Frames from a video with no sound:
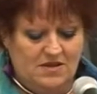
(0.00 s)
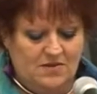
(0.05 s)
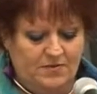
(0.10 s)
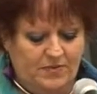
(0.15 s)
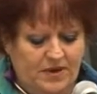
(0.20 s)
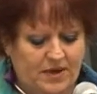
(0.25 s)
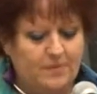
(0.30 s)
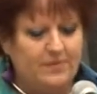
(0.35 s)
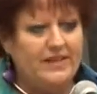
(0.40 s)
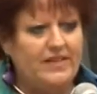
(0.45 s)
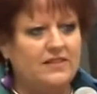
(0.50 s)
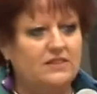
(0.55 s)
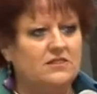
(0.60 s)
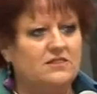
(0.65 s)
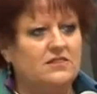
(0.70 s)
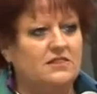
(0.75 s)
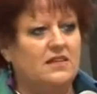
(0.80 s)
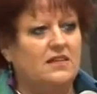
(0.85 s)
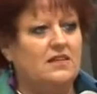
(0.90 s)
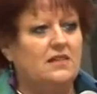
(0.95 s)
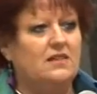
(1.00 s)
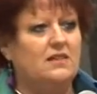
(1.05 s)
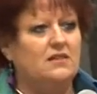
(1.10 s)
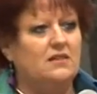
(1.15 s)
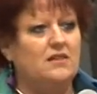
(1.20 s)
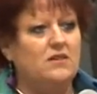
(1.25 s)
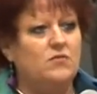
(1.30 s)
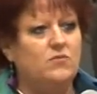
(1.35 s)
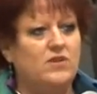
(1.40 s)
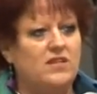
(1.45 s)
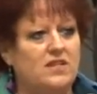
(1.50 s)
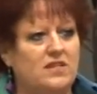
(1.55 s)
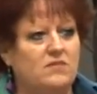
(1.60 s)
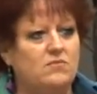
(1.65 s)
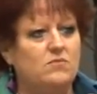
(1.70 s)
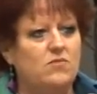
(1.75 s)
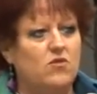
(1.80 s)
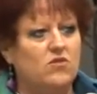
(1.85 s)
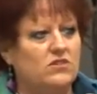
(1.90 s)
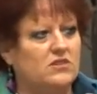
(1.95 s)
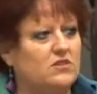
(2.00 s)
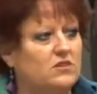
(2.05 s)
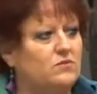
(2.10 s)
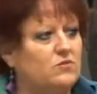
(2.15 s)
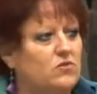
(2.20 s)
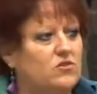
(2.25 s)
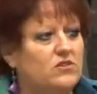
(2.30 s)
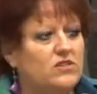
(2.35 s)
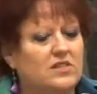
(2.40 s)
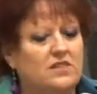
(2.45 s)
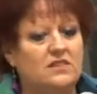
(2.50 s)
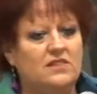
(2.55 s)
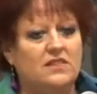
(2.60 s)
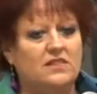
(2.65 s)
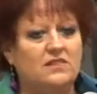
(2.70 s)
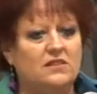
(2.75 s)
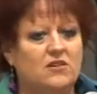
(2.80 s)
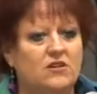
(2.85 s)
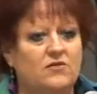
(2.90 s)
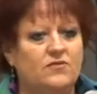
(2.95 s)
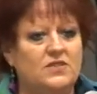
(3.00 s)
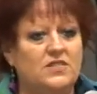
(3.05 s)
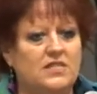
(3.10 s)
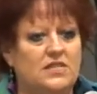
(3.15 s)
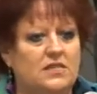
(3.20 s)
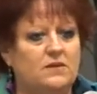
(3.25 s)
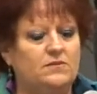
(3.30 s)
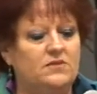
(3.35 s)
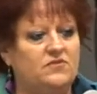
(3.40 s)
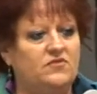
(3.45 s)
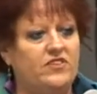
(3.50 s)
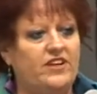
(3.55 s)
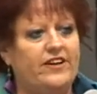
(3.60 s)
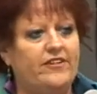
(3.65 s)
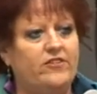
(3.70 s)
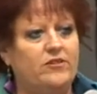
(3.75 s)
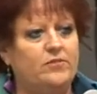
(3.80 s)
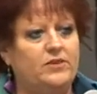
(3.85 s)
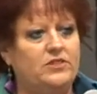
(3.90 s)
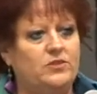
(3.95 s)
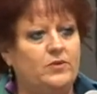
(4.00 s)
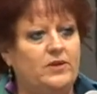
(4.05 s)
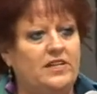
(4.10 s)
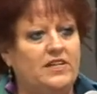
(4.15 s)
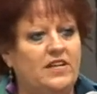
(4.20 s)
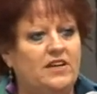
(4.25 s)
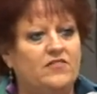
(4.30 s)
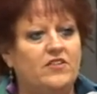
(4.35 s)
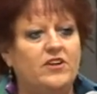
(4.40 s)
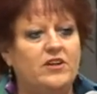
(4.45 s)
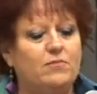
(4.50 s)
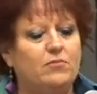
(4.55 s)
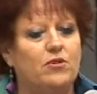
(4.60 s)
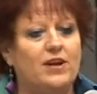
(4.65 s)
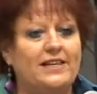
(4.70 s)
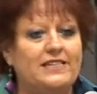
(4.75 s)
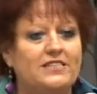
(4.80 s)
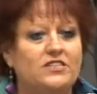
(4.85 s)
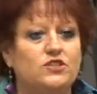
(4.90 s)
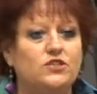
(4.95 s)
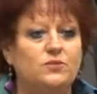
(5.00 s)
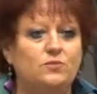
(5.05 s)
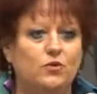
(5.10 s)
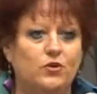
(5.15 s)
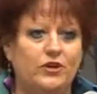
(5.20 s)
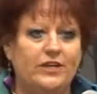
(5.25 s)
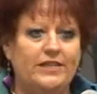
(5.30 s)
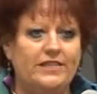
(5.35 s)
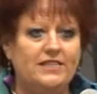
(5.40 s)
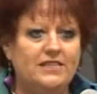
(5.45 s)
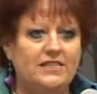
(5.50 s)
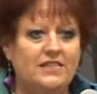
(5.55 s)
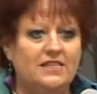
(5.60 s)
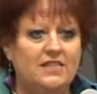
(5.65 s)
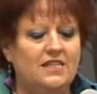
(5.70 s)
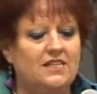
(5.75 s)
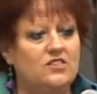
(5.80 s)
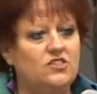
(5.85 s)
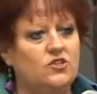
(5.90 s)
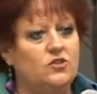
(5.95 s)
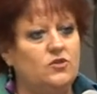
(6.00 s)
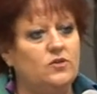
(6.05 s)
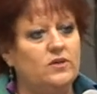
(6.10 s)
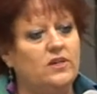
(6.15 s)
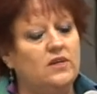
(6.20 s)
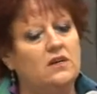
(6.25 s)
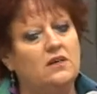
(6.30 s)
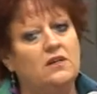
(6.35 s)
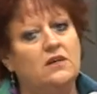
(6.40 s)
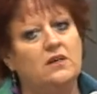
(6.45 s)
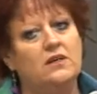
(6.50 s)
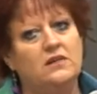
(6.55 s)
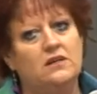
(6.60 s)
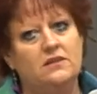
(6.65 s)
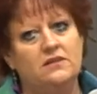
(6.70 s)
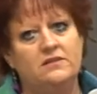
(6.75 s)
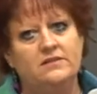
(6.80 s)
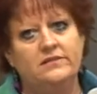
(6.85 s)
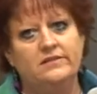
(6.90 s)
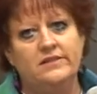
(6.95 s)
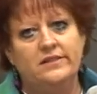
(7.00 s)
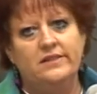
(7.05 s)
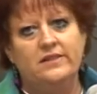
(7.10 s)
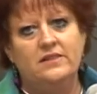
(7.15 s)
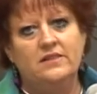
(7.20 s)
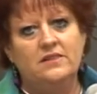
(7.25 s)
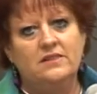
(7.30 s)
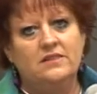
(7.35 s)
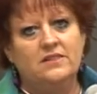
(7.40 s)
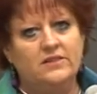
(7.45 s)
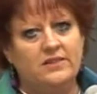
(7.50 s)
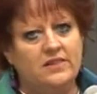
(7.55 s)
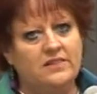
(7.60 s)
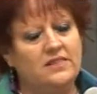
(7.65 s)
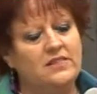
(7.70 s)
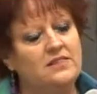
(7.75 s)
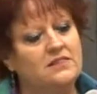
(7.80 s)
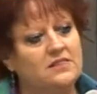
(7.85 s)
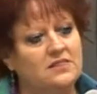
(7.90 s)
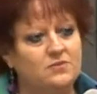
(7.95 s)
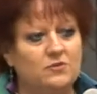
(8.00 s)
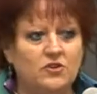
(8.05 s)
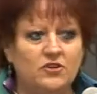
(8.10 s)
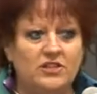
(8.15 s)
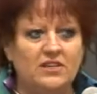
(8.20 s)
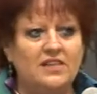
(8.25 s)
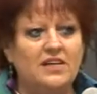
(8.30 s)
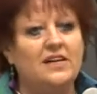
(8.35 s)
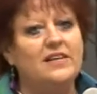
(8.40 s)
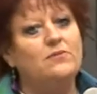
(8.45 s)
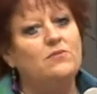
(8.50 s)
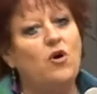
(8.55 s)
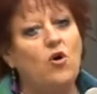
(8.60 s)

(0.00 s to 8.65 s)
Barbados, good morning can oftentimes vary between a very bright good morning to So I think this morning I'm